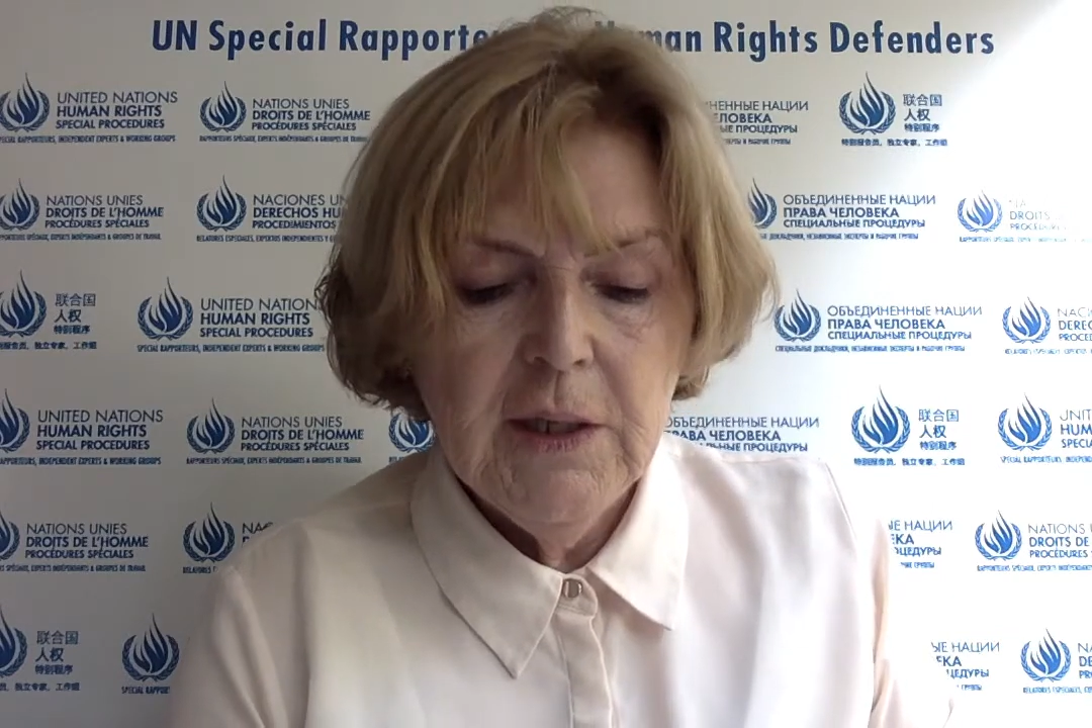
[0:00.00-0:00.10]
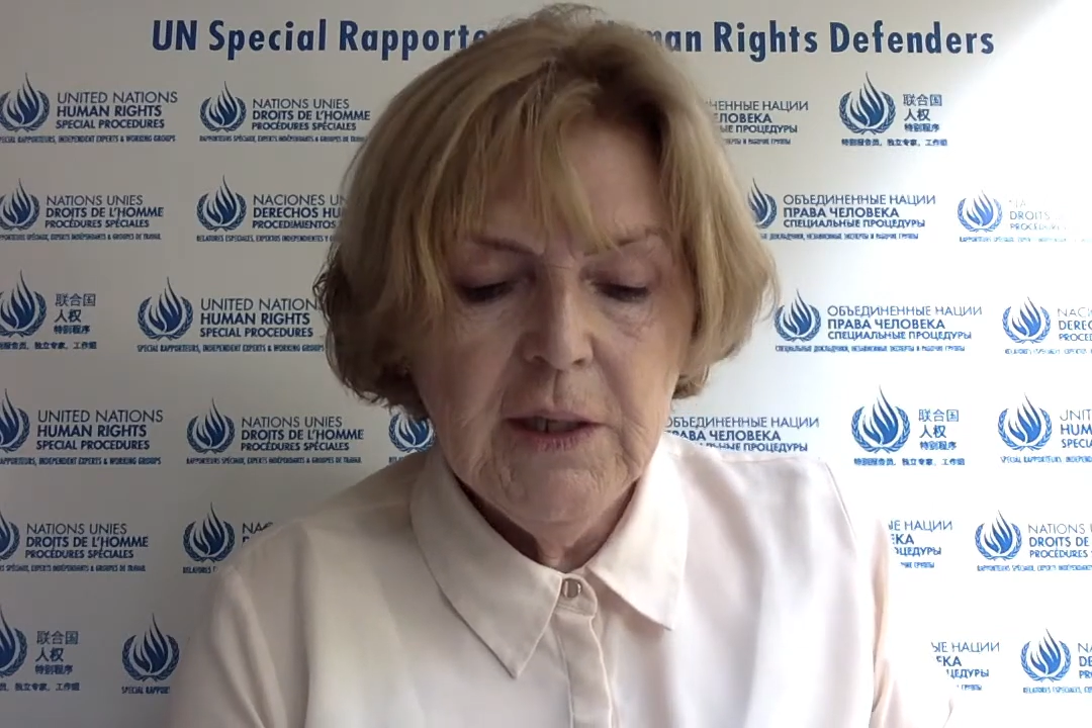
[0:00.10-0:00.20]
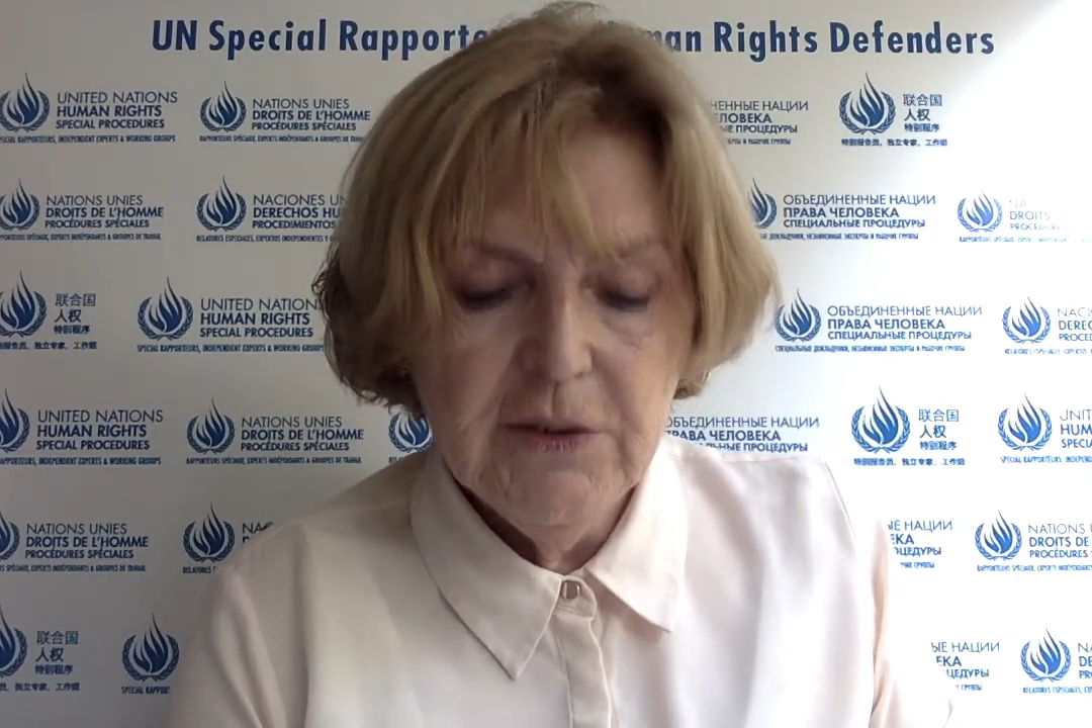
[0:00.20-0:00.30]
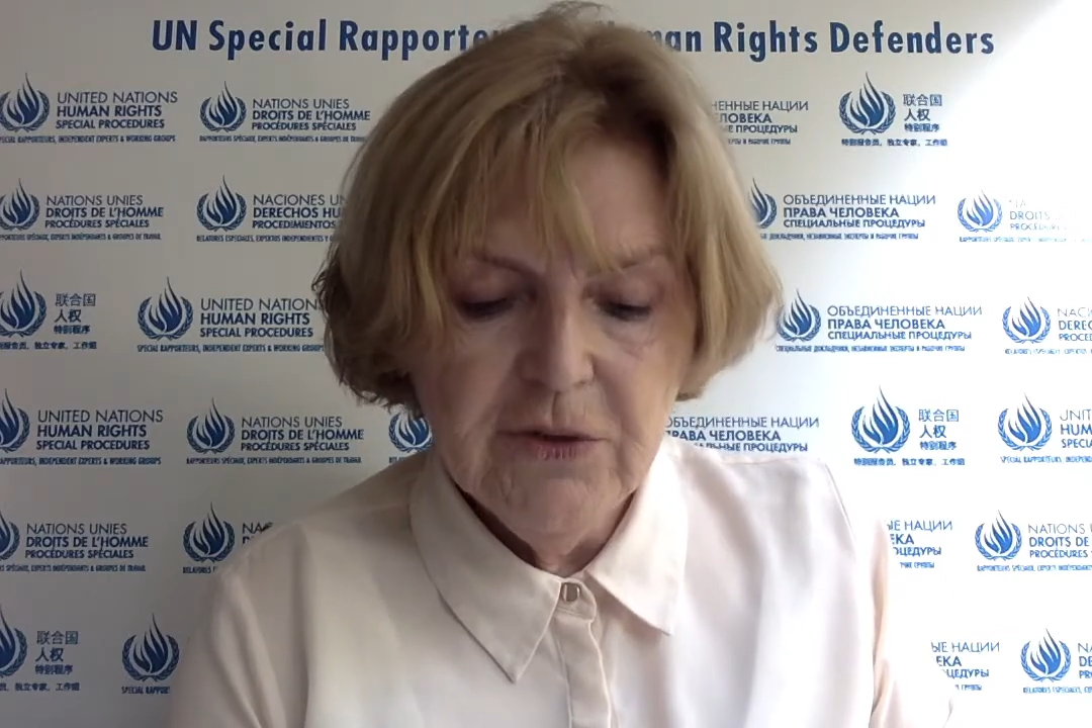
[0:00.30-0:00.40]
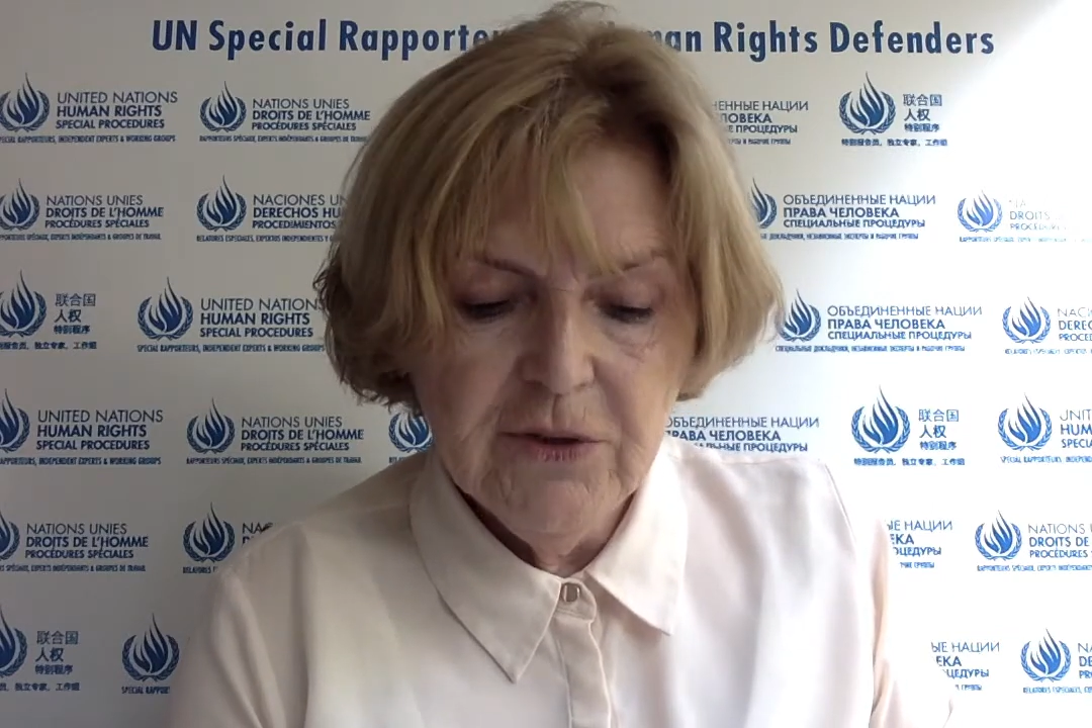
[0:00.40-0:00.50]

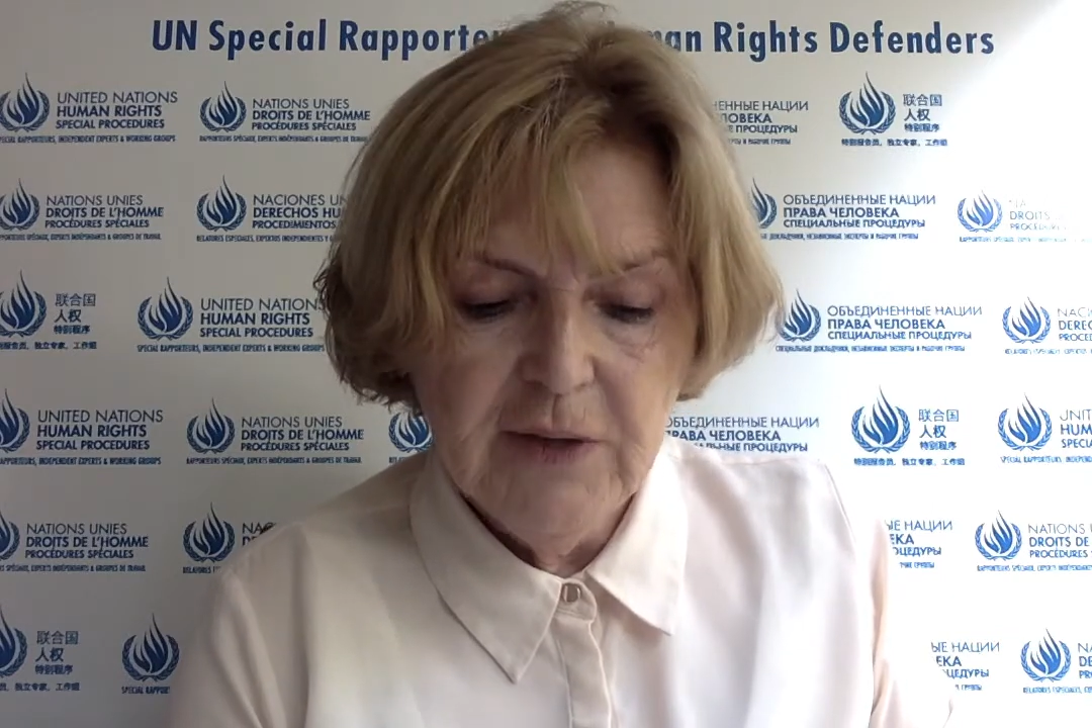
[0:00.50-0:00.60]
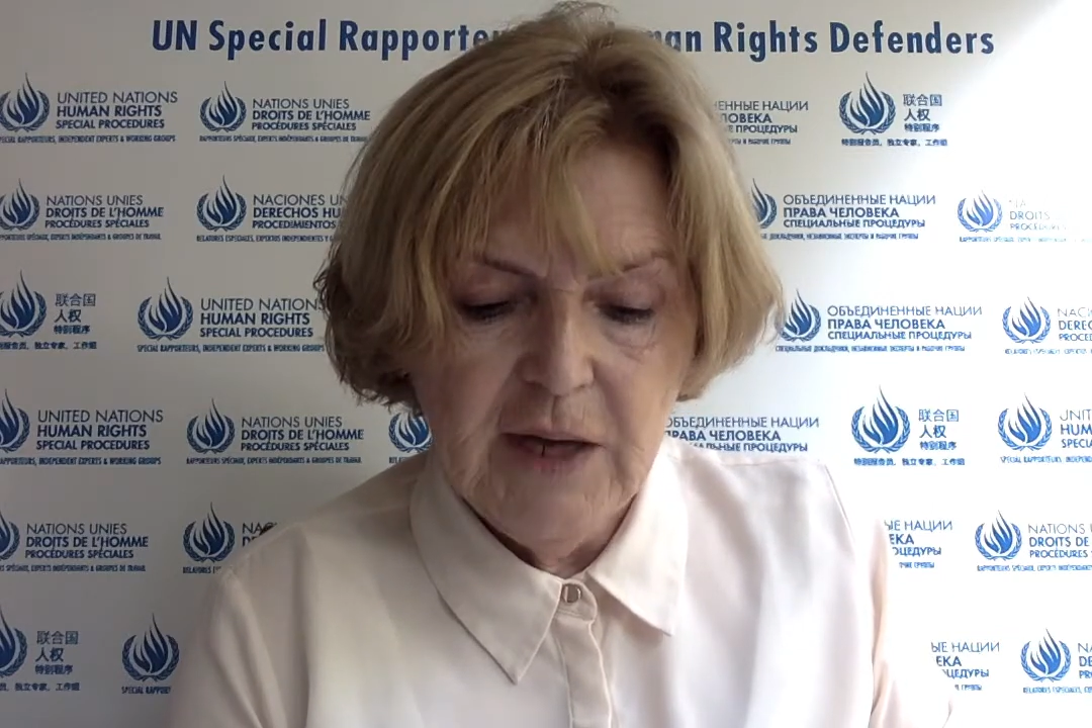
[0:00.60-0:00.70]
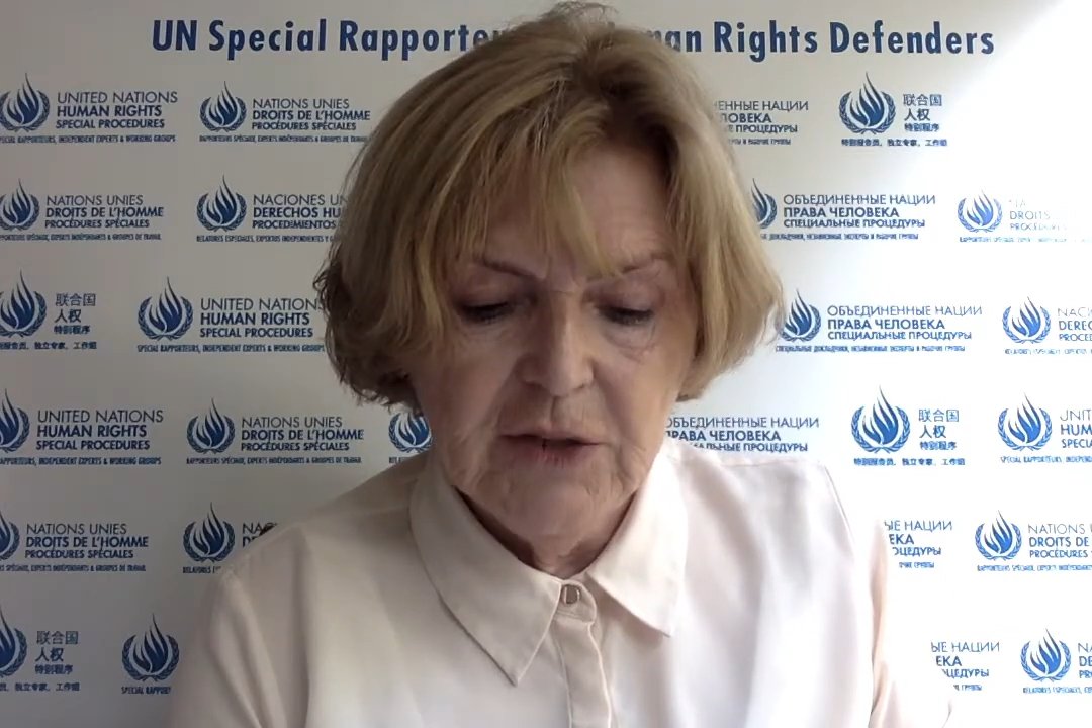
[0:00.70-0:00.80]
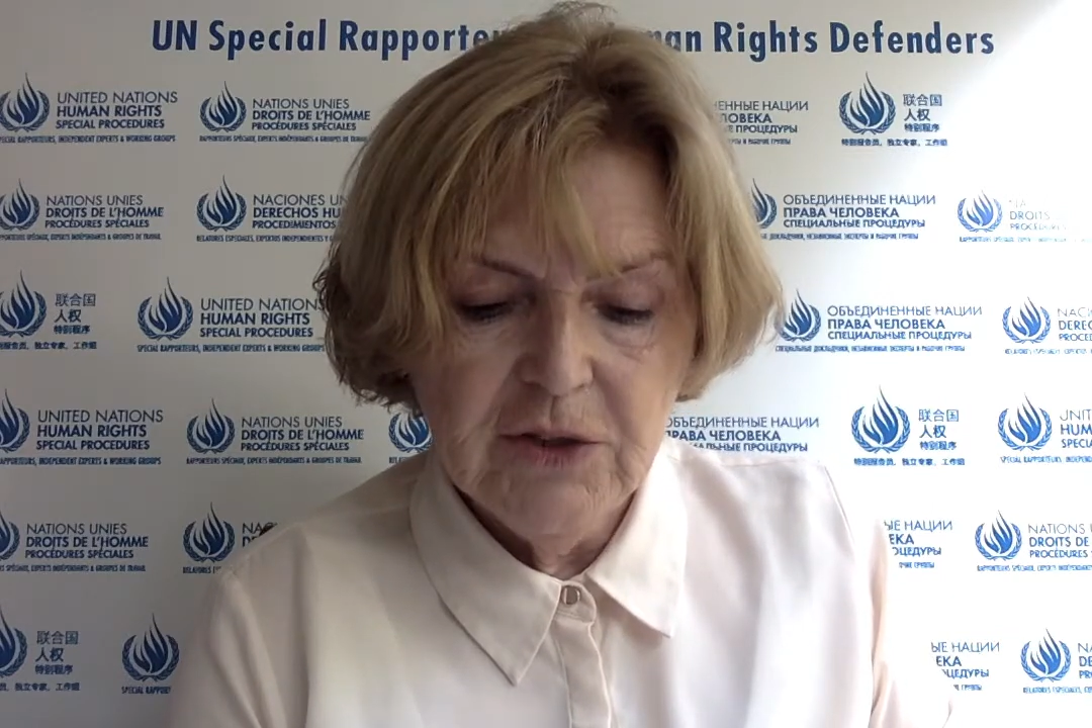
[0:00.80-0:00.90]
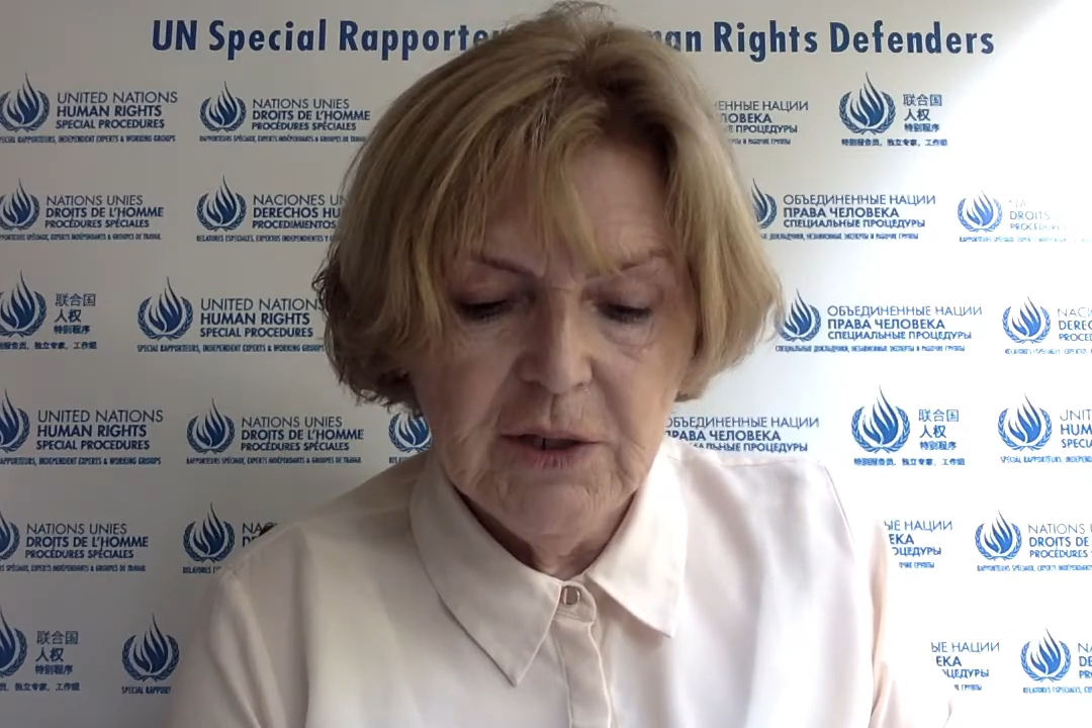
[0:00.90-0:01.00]

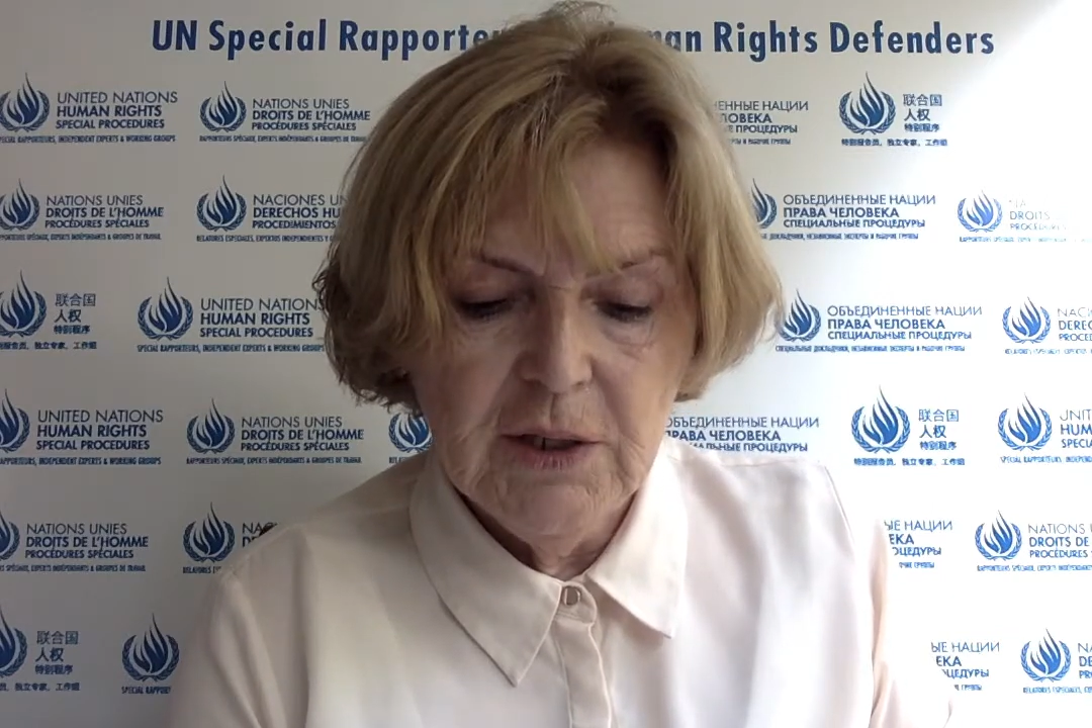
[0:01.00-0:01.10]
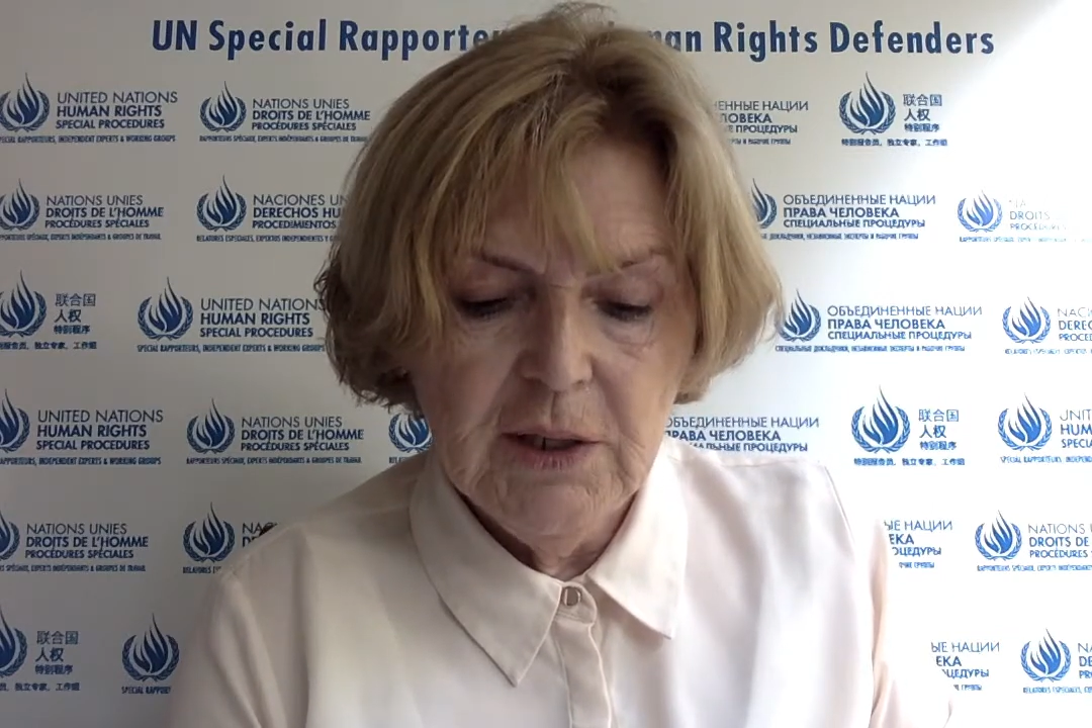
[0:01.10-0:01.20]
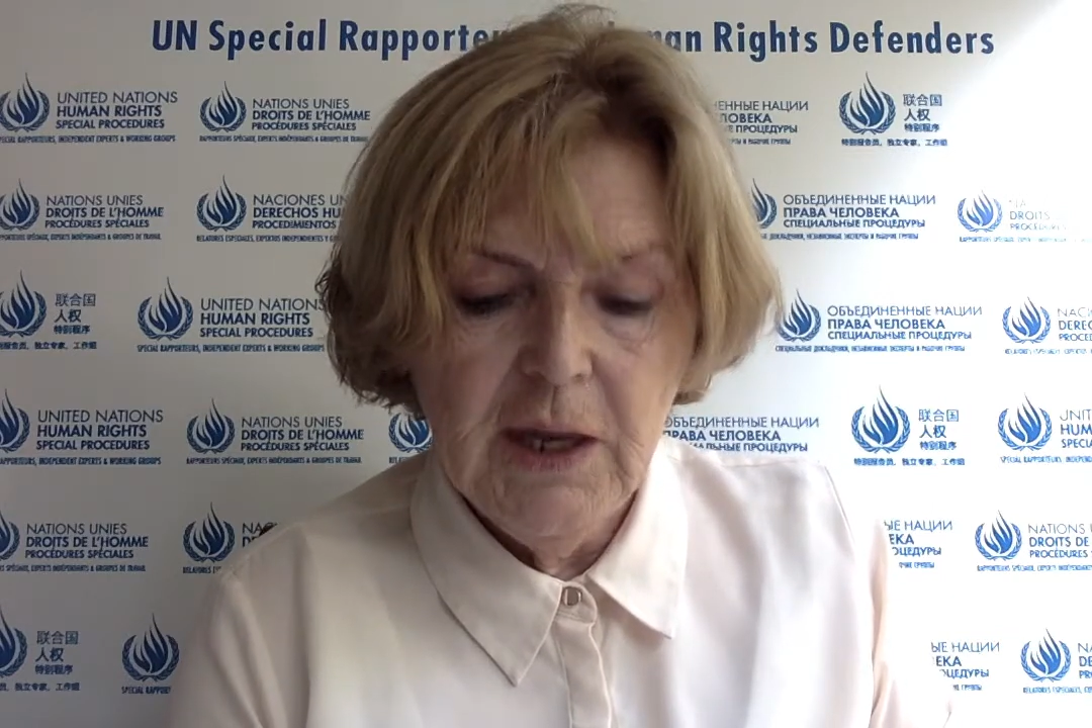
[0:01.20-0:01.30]
intersectional